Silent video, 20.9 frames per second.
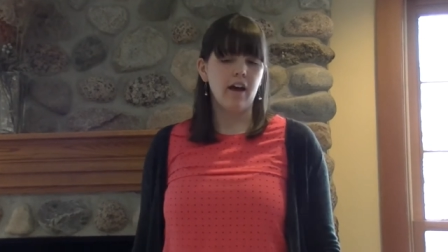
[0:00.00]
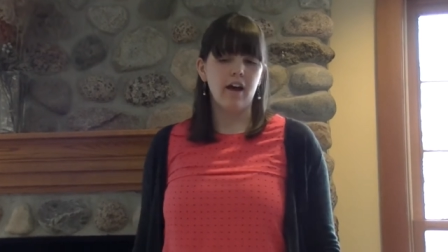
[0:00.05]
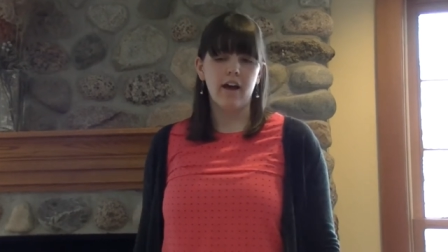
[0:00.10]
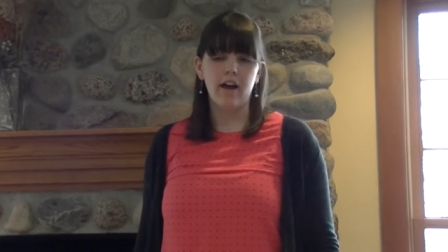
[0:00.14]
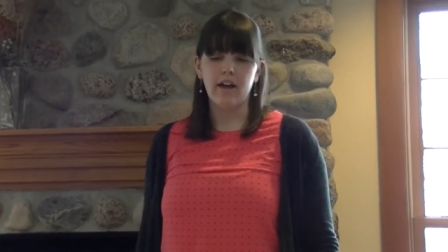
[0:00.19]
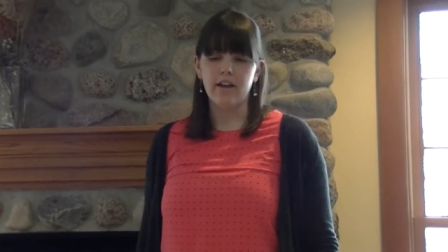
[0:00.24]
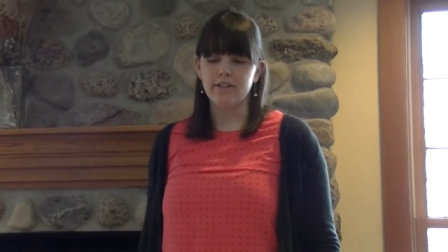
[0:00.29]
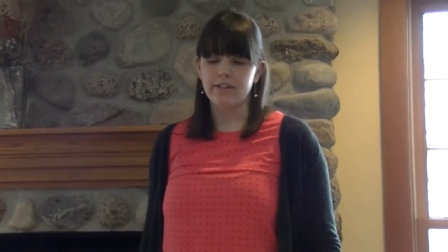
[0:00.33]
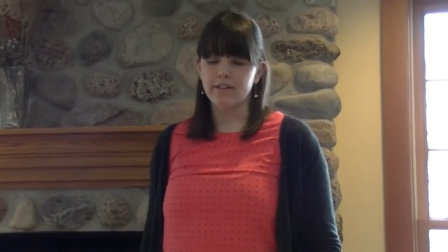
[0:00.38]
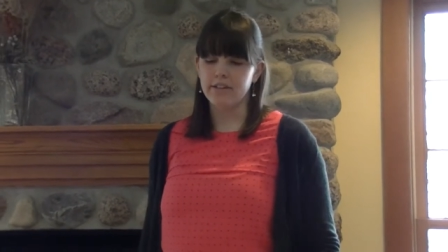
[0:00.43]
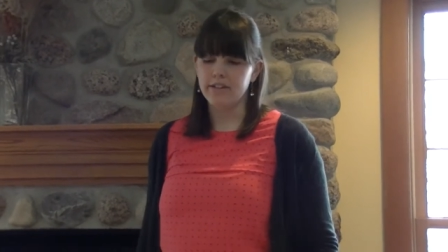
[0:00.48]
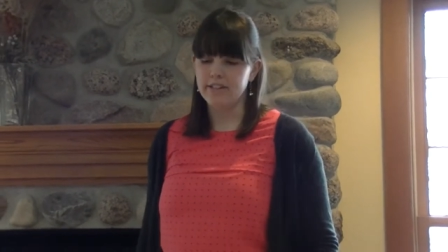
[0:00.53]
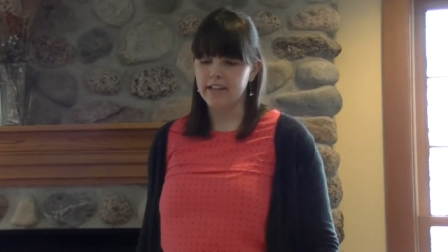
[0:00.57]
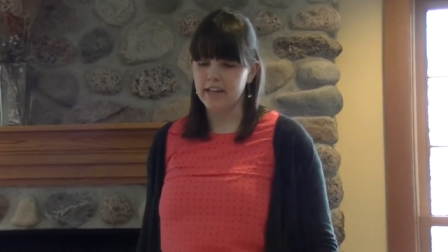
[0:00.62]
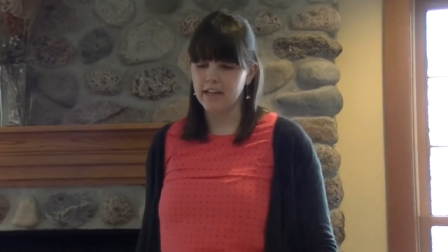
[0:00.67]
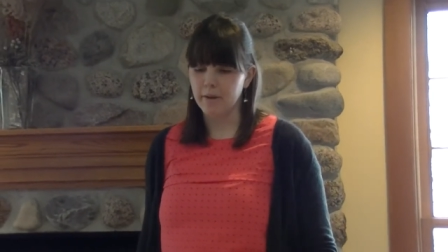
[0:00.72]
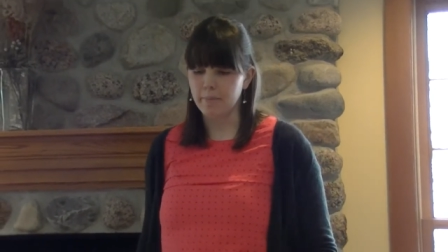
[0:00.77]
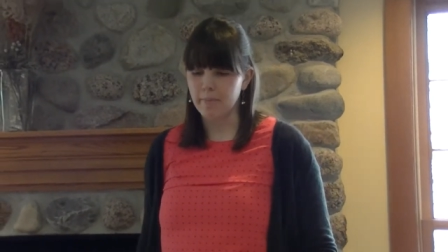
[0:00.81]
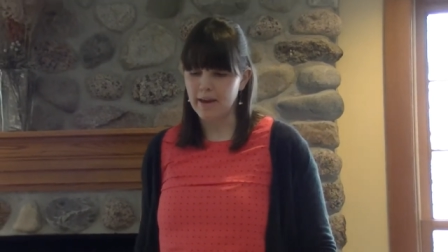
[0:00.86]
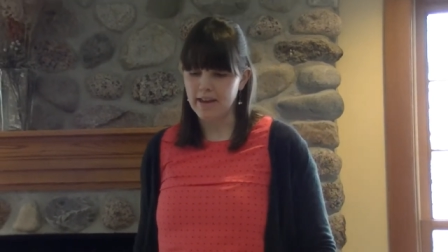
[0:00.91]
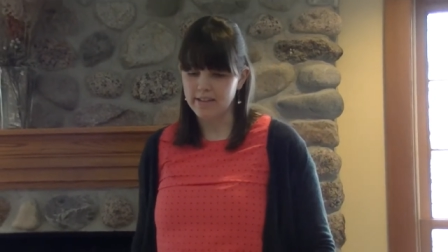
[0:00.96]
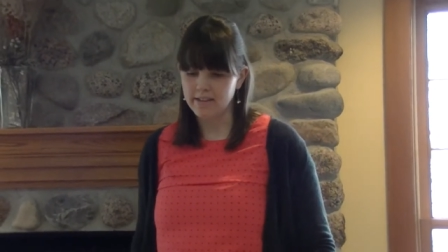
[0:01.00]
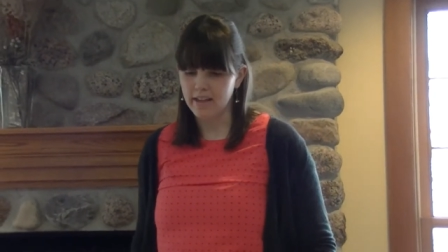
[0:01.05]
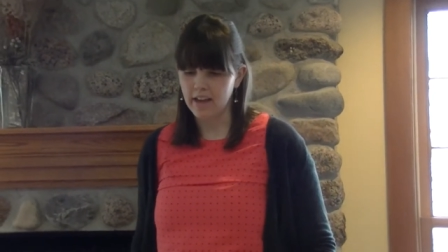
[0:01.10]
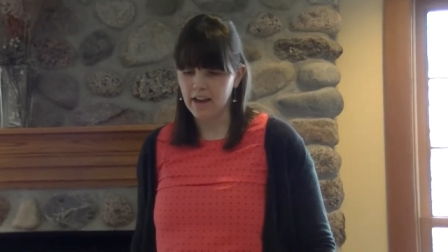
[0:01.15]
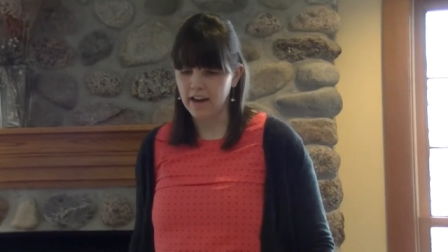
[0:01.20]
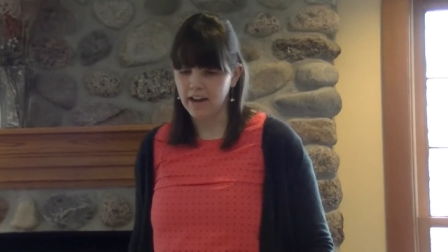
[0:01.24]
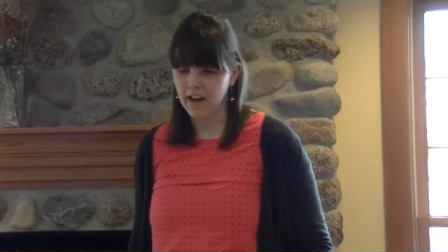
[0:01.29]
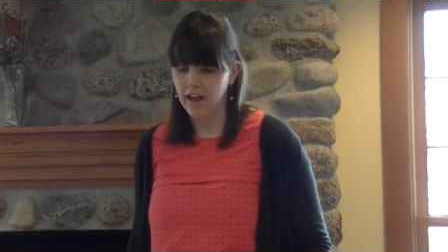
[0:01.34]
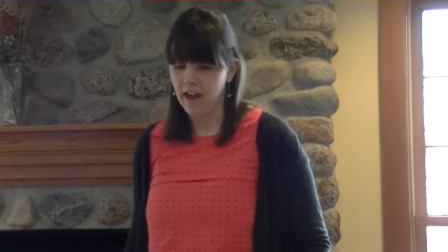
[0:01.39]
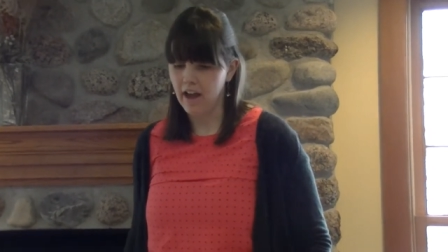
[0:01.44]
uh, to take a
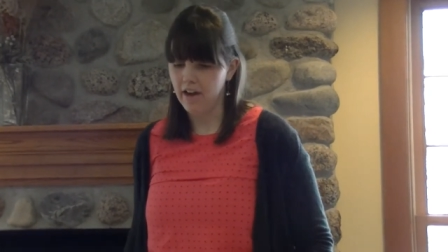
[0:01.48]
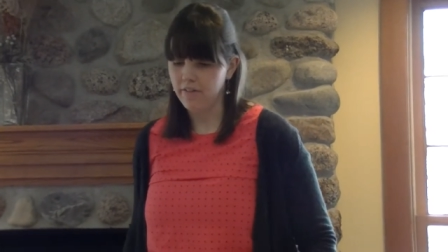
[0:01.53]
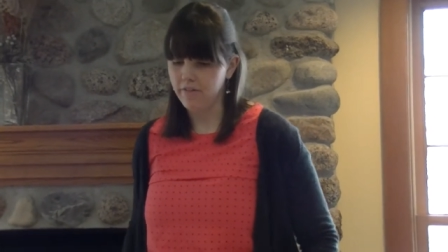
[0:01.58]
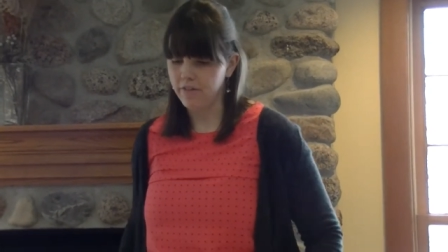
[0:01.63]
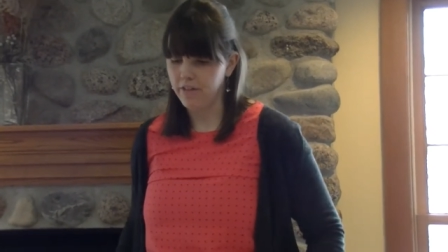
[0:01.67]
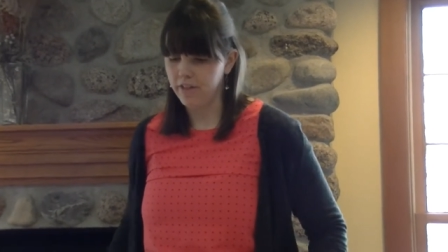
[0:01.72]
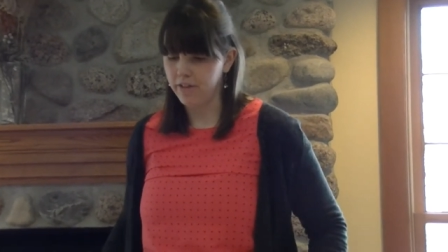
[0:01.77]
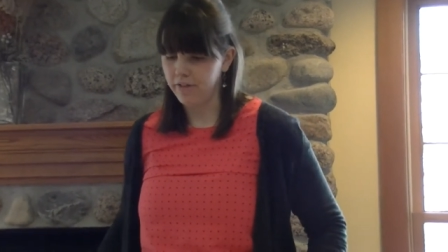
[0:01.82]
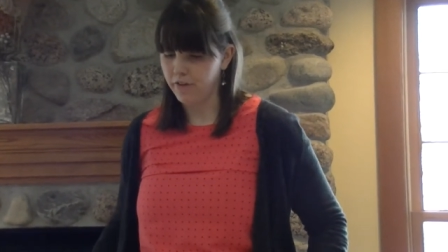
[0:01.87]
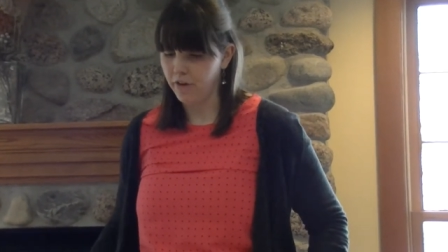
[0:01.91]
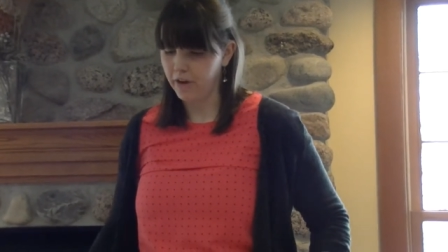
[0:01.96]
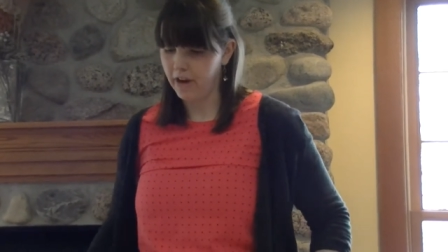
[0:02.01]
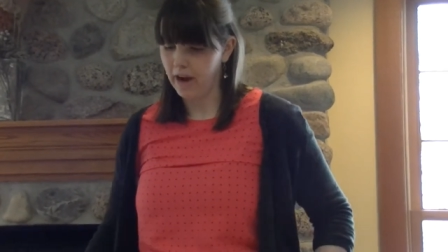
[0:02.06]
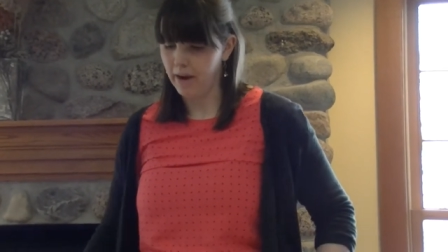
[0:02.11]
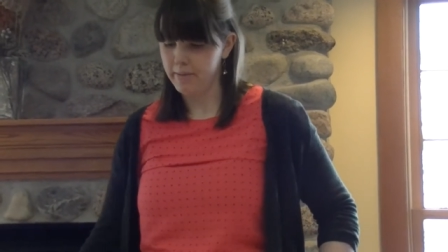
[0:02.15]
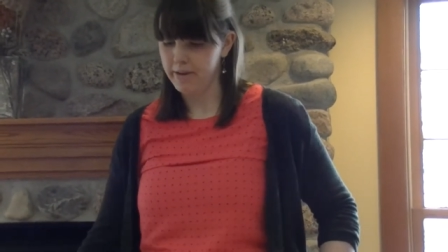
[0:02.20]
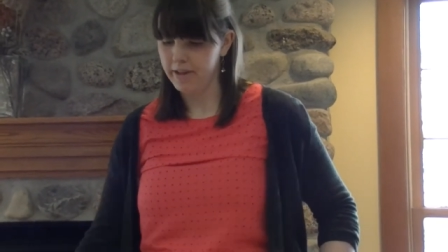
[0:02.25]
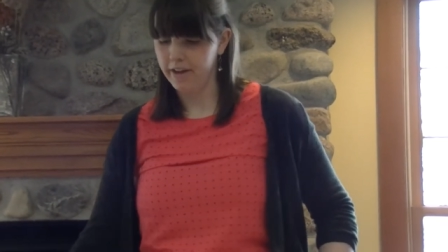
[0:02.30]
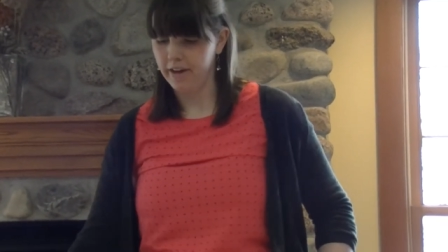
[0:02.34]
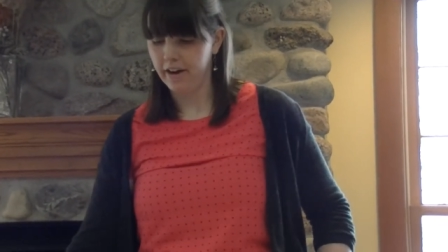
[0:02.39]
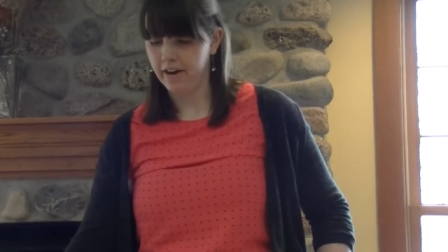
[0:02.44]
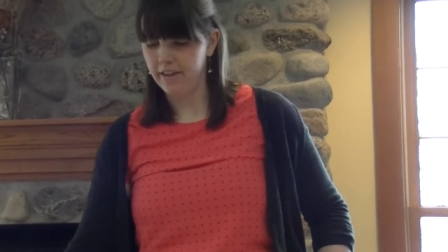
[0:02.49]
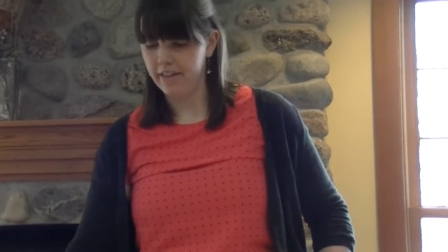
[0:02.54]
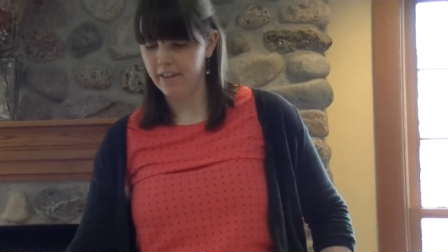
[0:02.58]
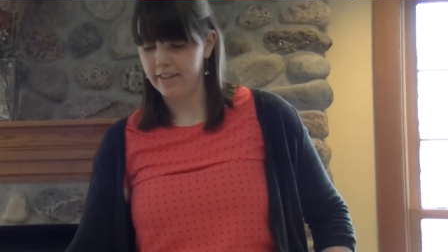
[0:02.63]
baseline of the vocabulary